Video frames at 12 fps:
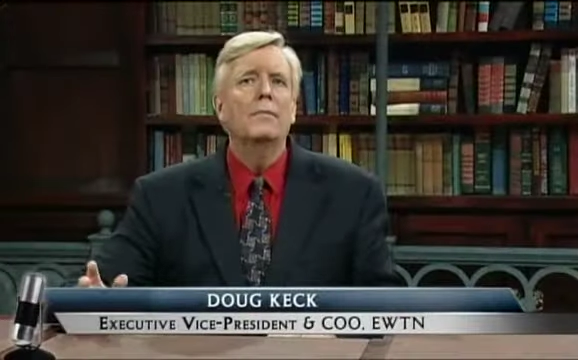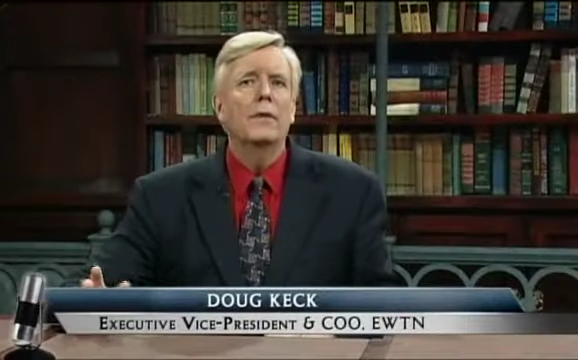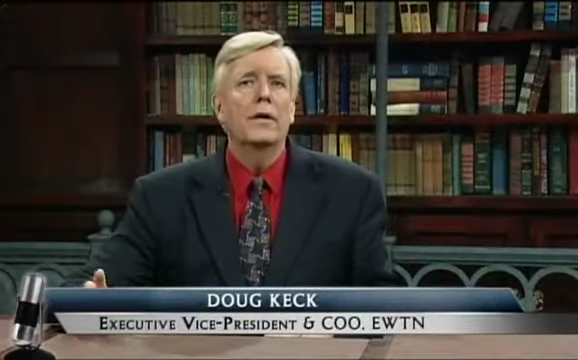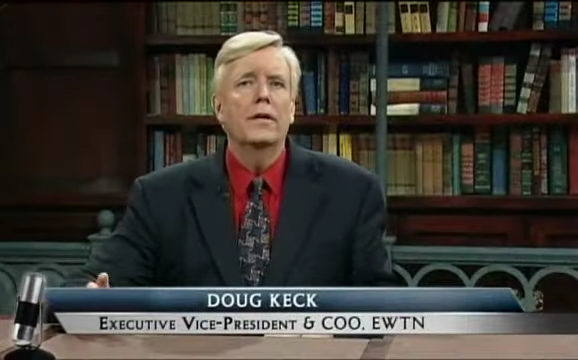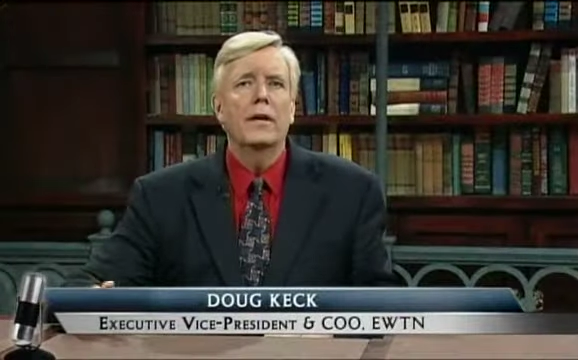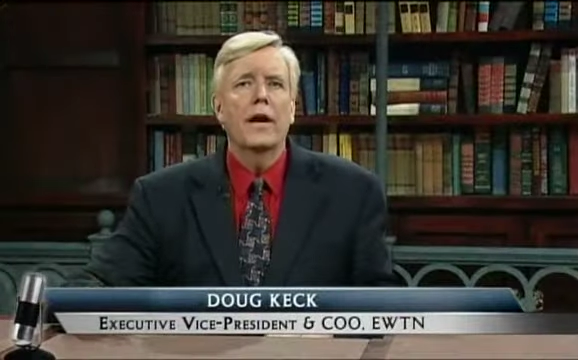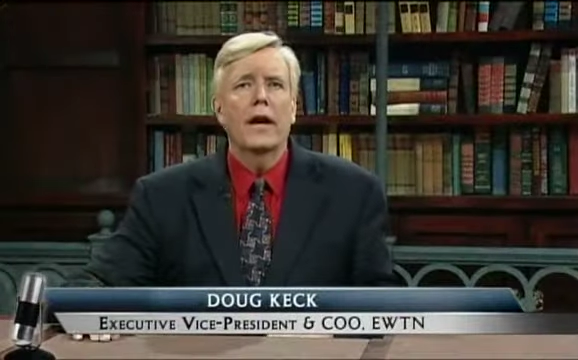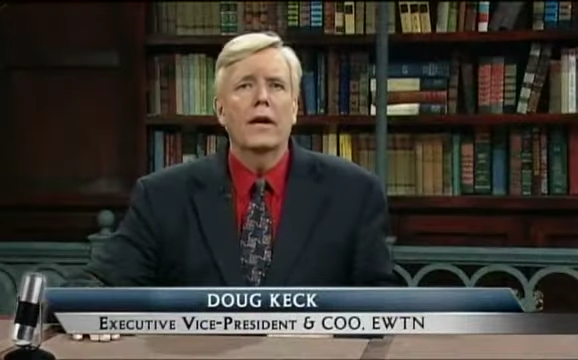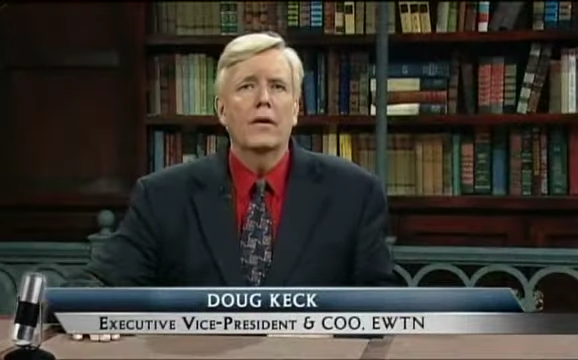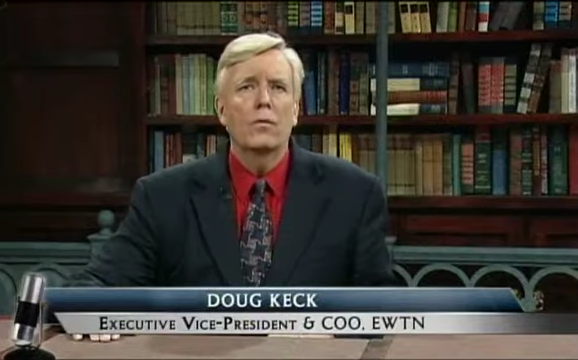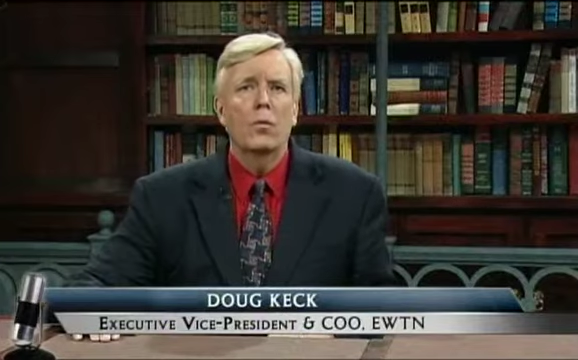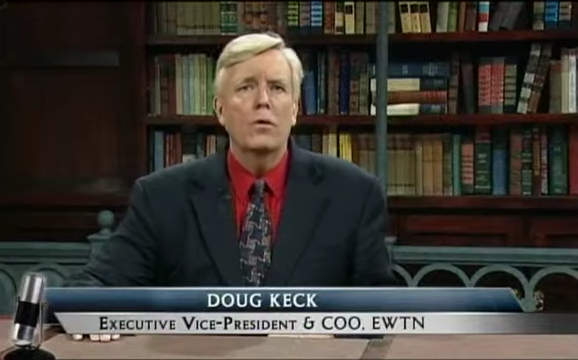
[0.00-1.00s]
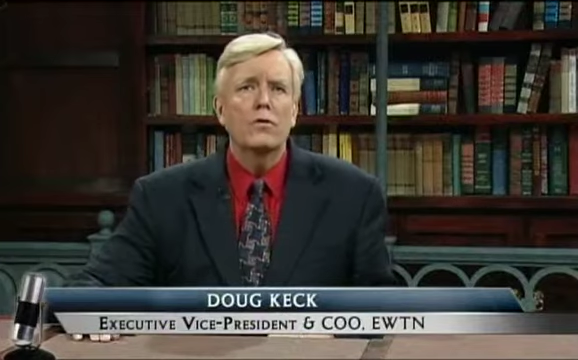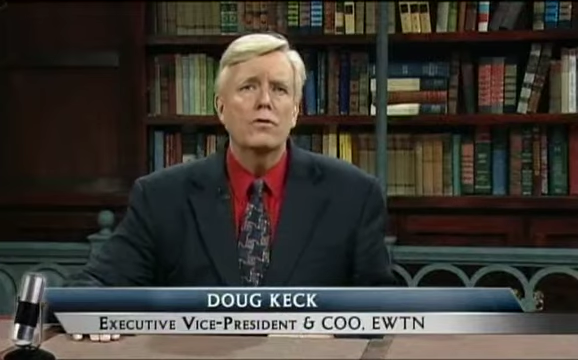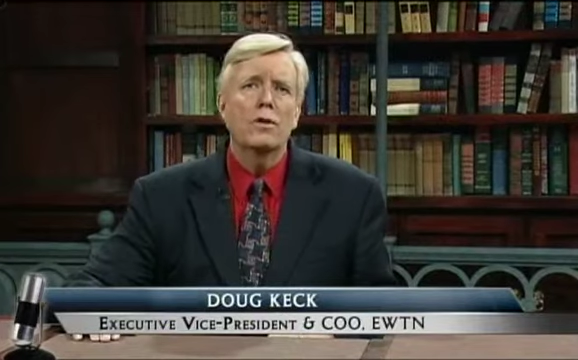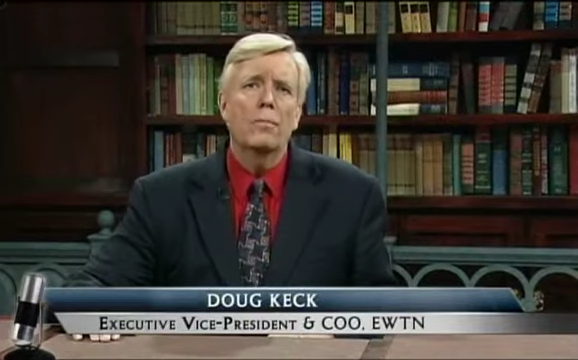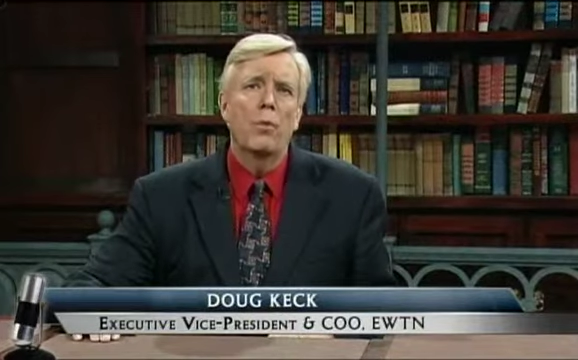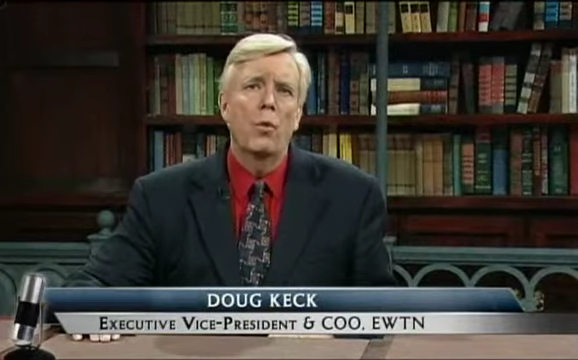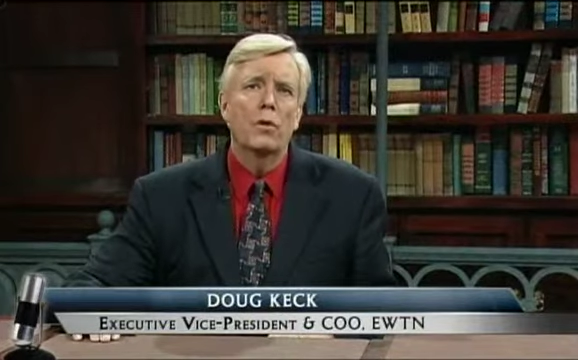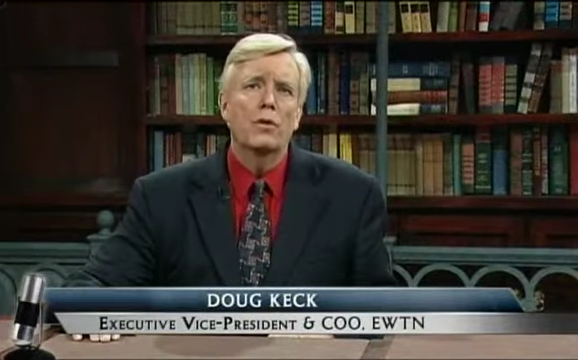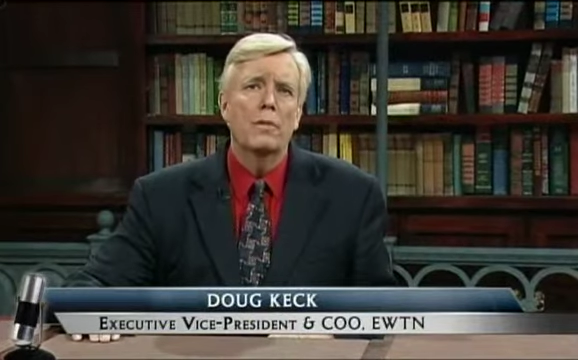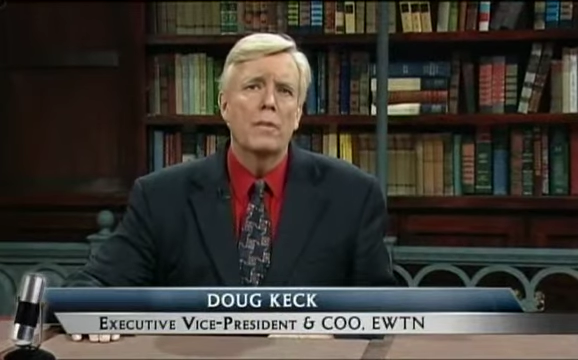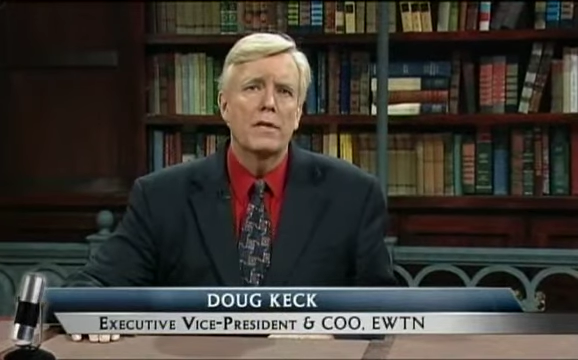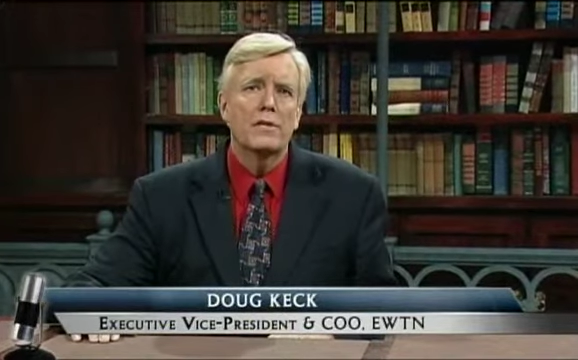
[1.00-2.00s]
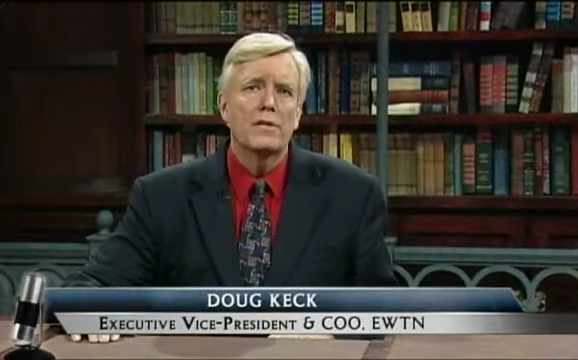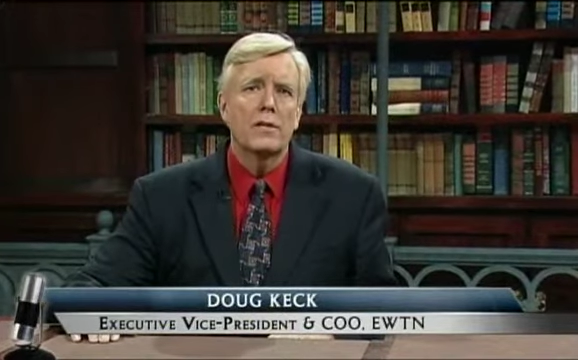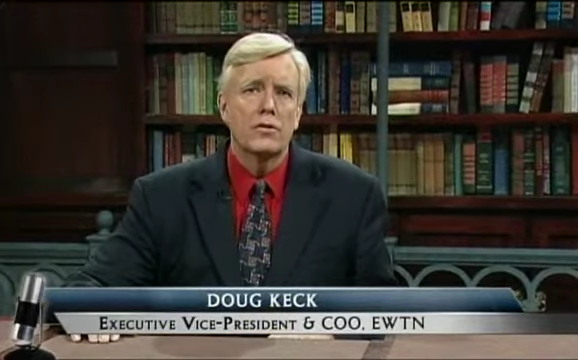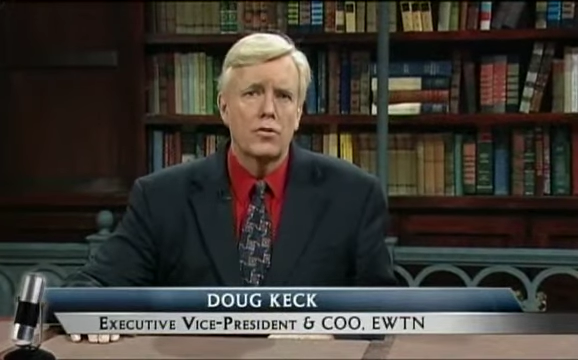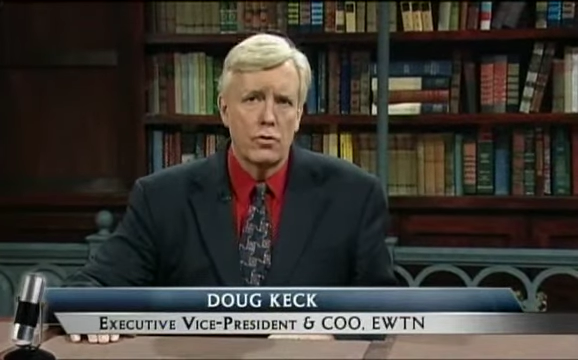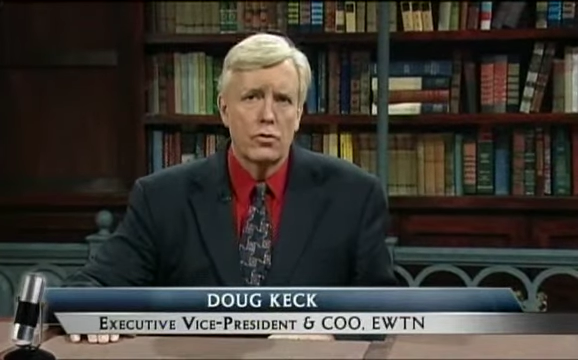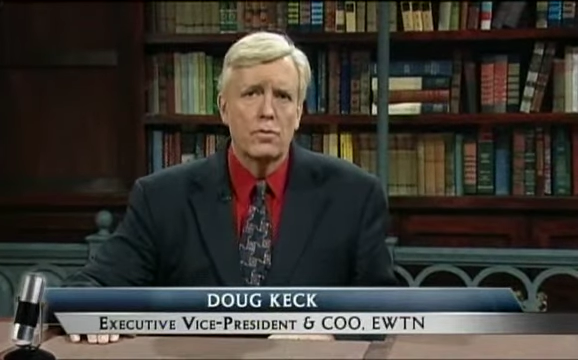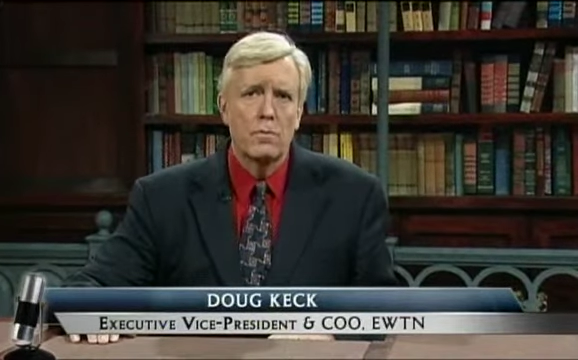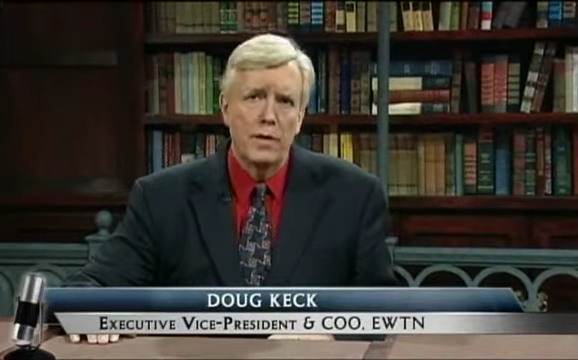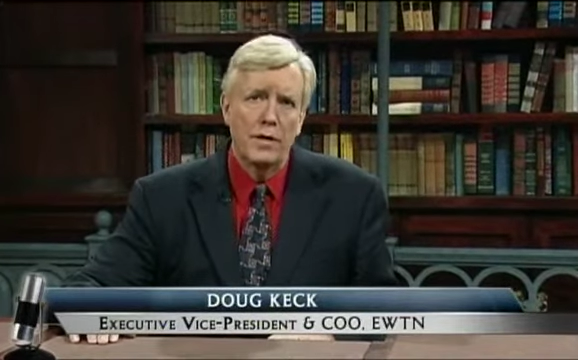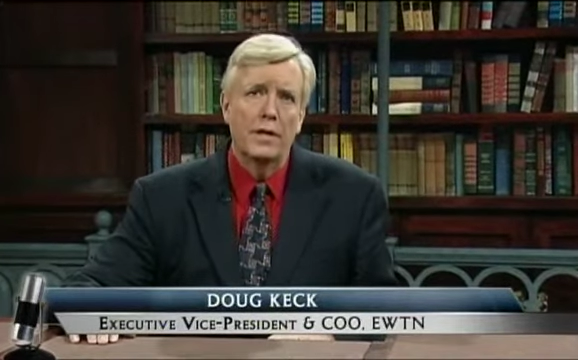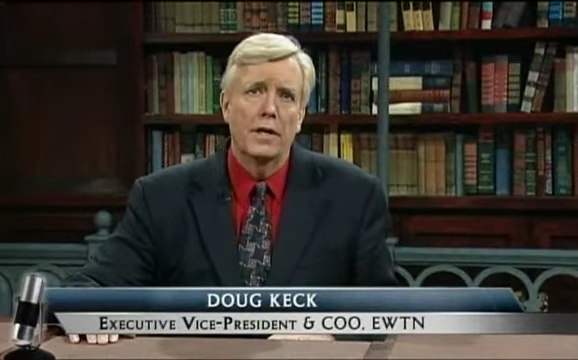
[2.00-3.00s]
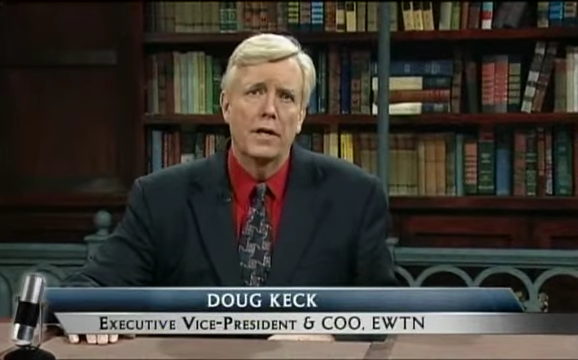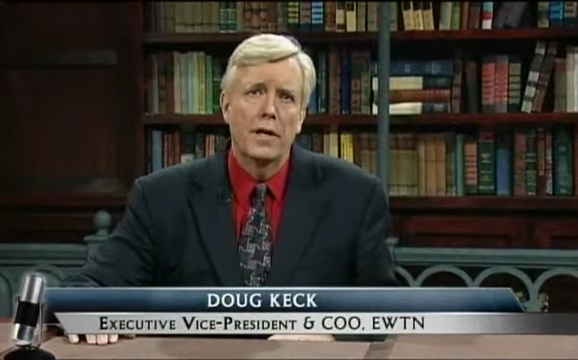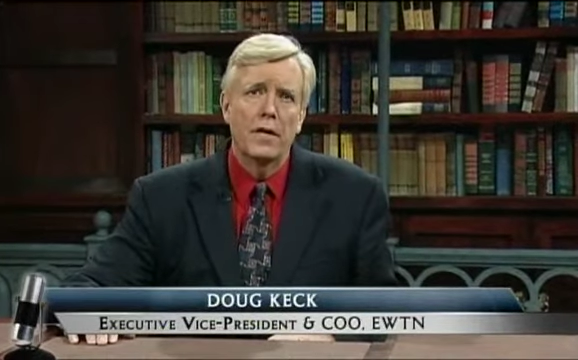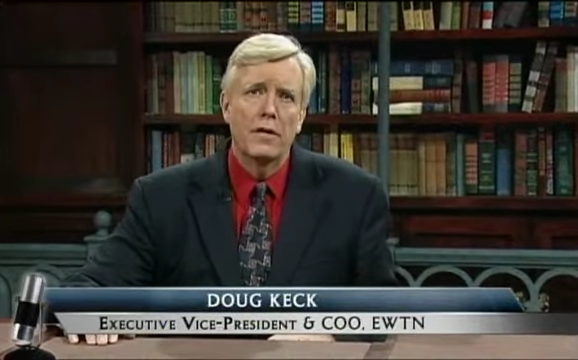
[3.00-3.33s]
I'm Doug Keck. When you support domestic church media,